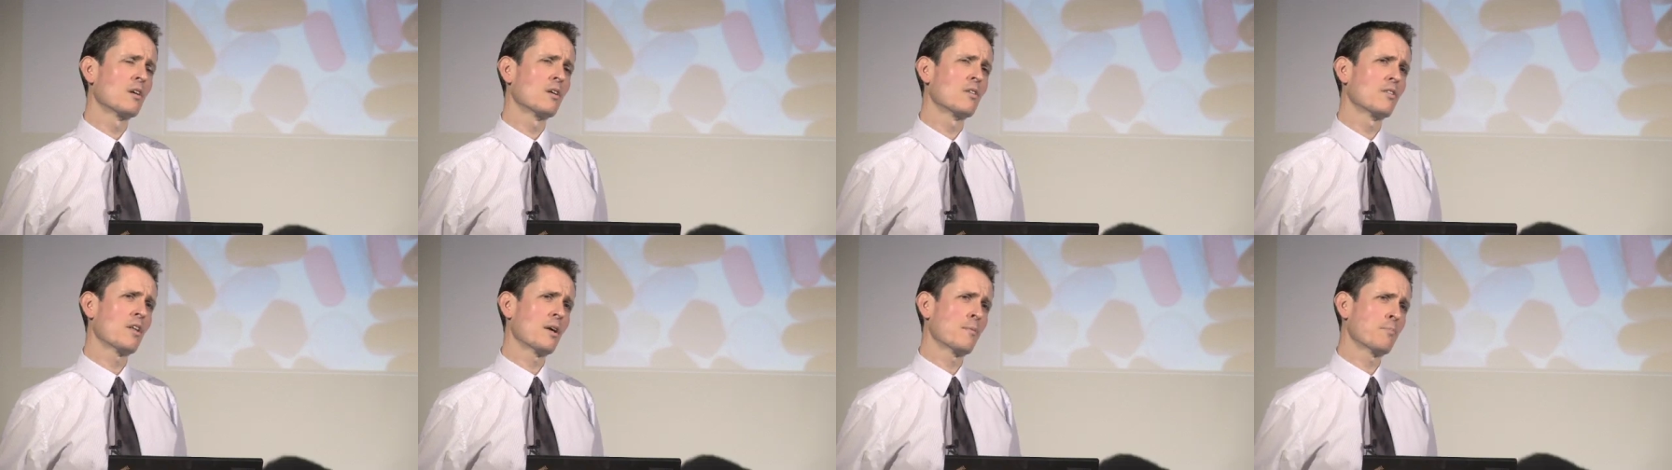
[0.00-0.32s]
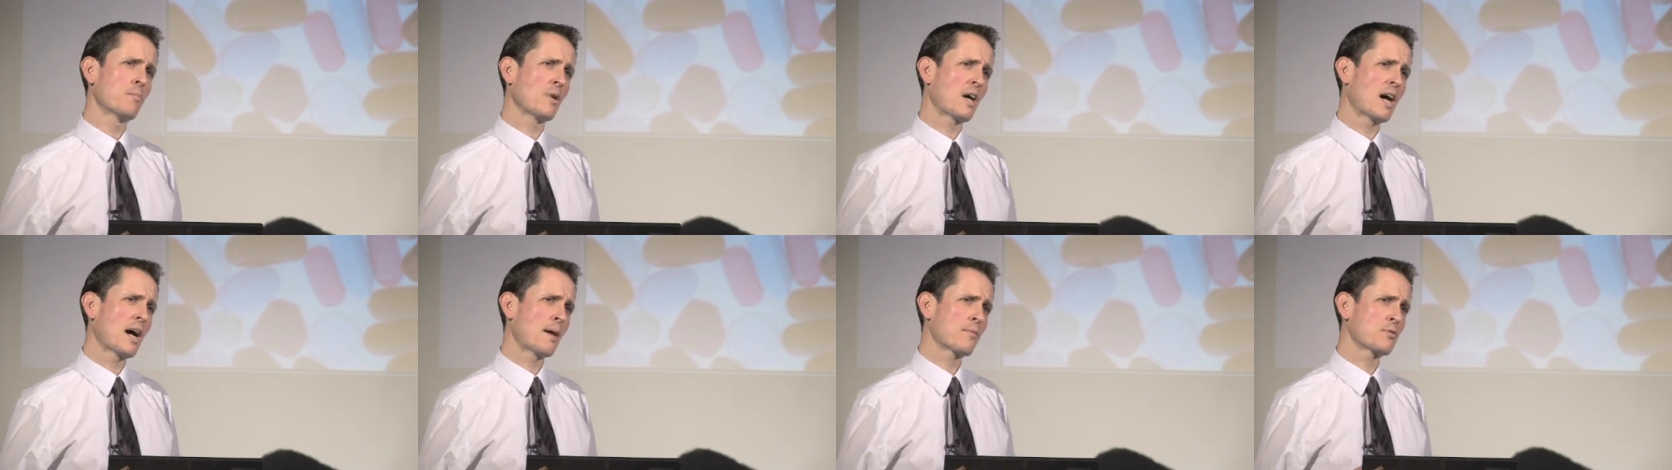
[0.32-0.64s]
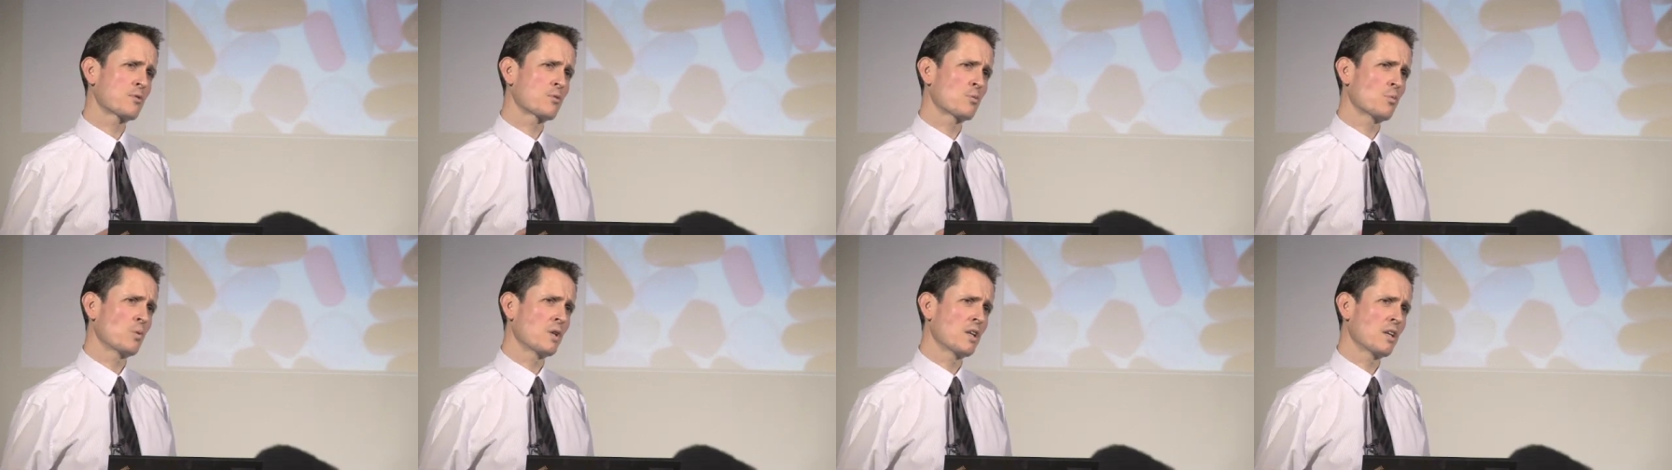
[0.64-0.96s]
then
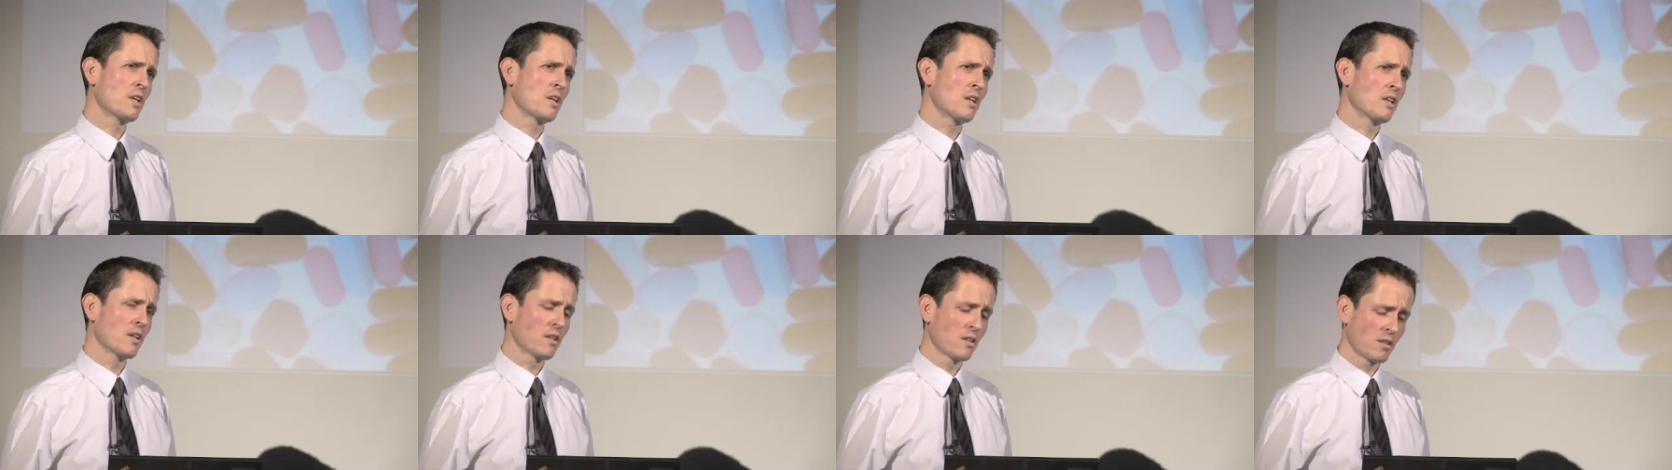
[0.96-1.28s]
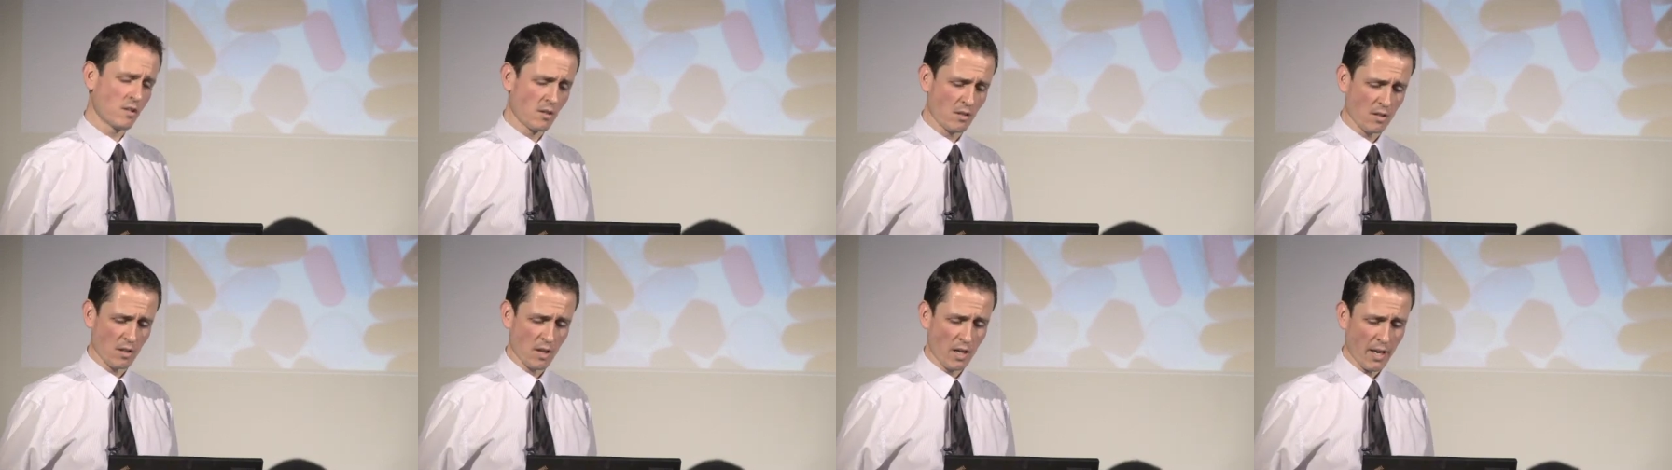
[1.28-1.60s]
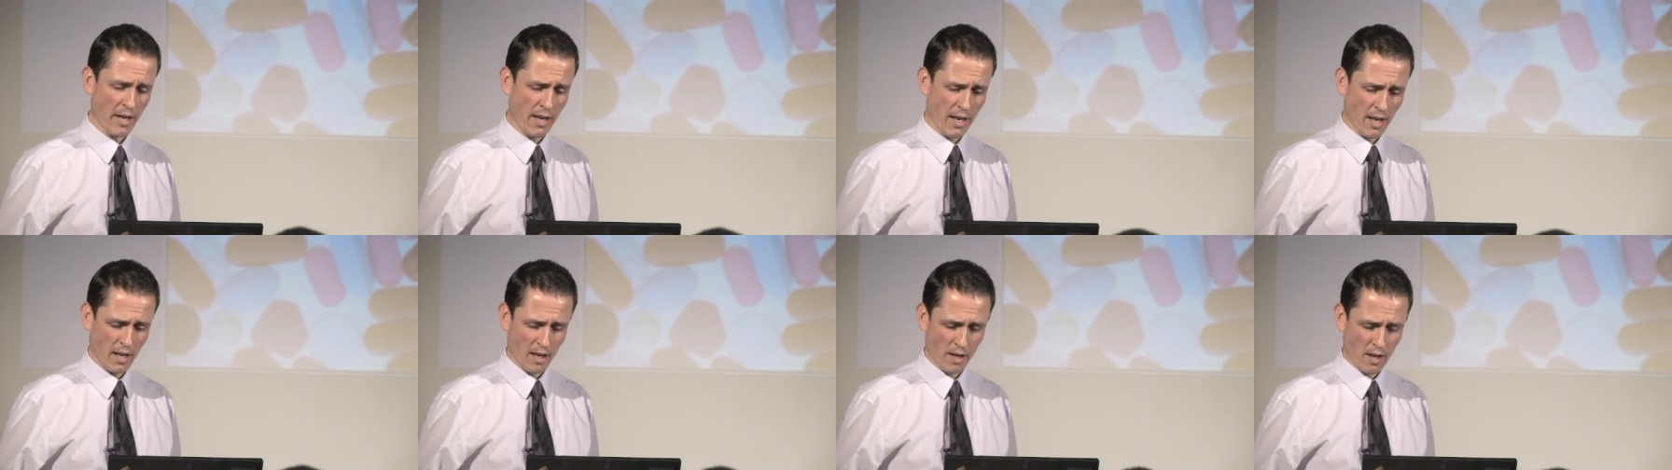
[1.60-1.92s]
perhaps we
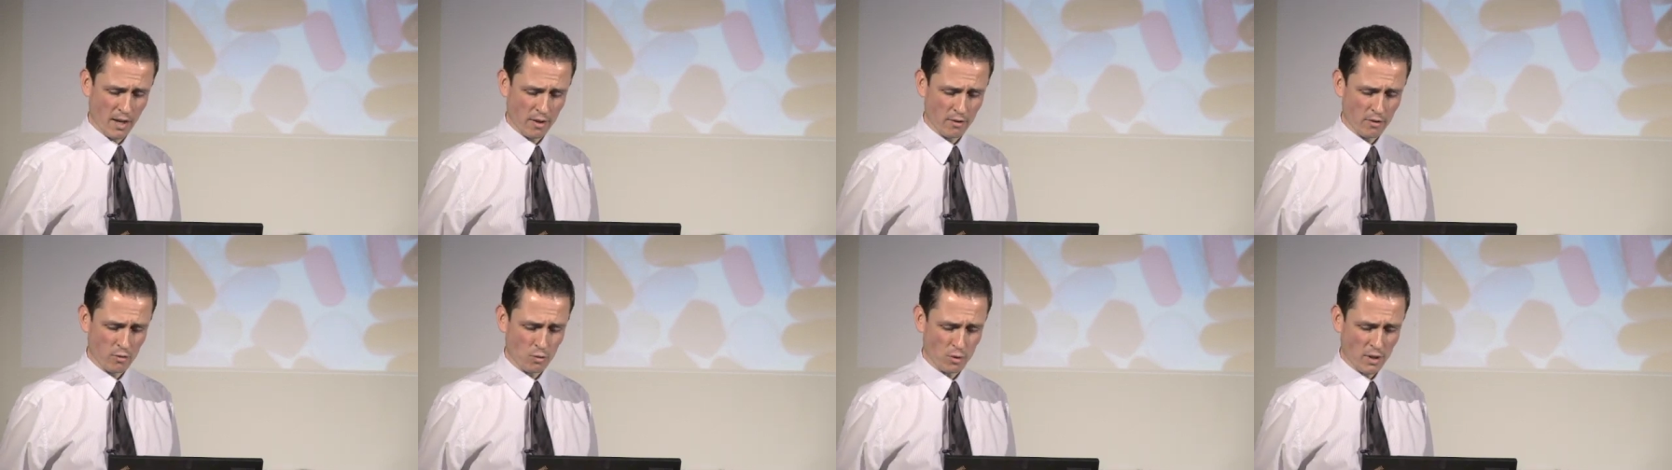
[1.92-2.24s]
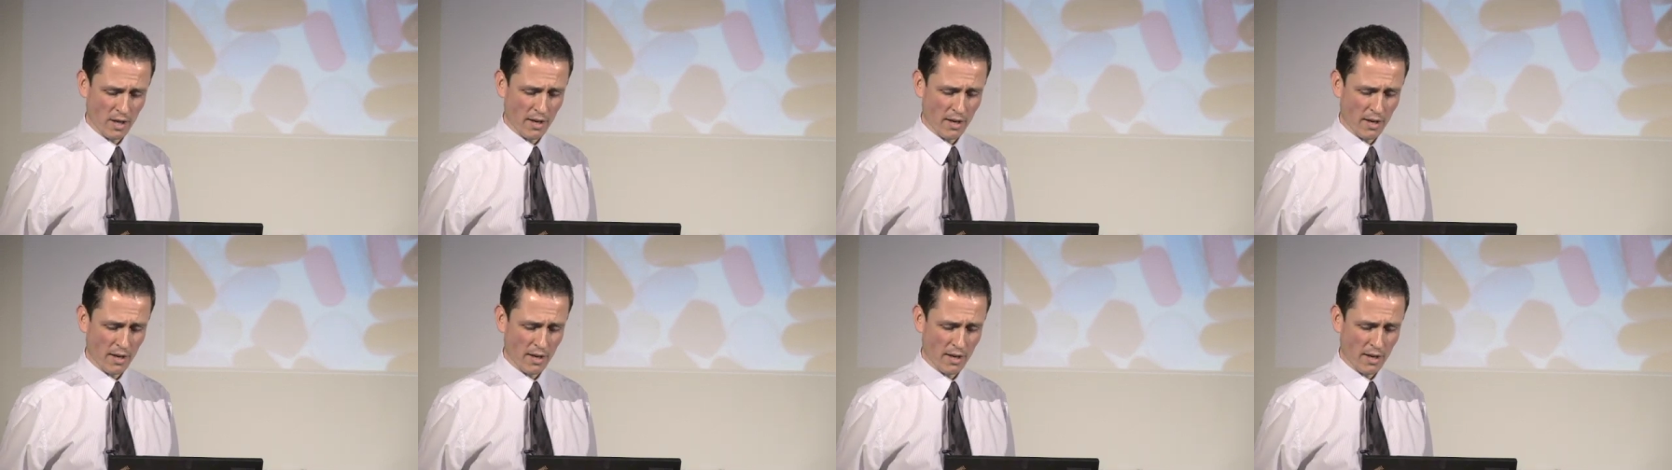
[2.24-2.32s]
don't